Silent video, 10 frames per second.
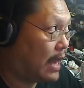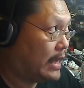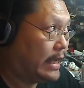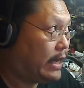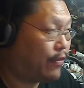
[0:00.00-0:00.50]

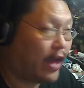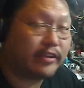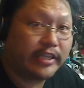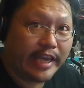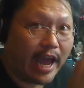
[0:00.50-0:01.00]
I'd get a
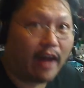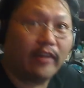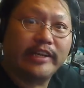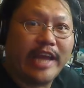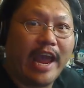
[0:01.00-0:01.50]

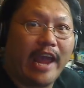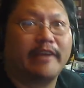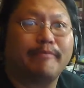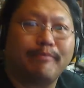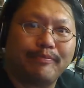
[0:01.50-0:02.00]
1,000-gallon
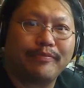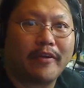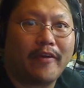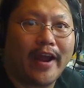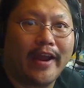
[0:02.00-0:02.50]
tank,
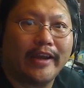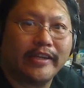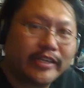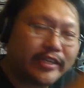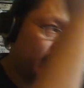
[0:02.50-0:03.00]
right,
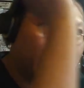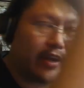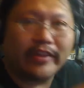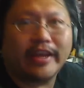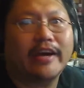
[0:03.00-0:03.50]
and just
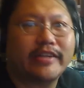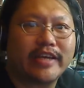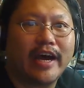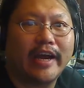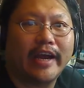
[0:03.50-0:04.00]
stick it on the
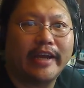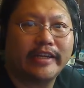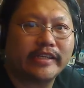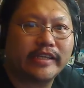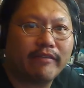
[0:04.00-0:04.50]
outside
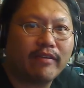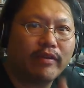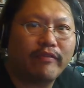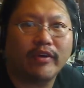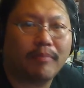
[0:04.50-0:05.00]
and just have
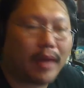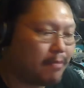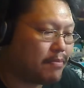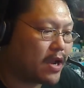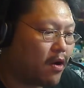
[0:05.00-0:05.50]
it refilled
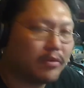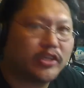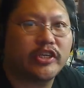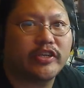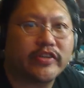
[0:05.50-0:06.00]
by a big
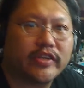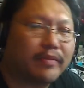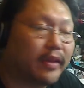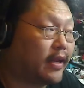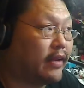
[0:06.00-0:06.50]
old machine or
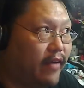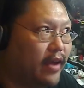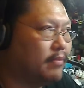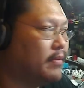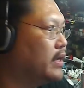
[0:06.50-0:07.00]
something like that
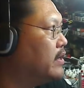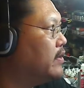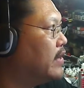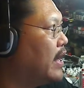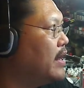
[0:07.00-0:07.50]
if I had the money
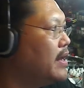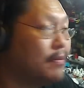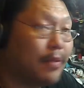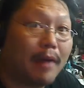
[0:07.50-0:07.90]
to do that.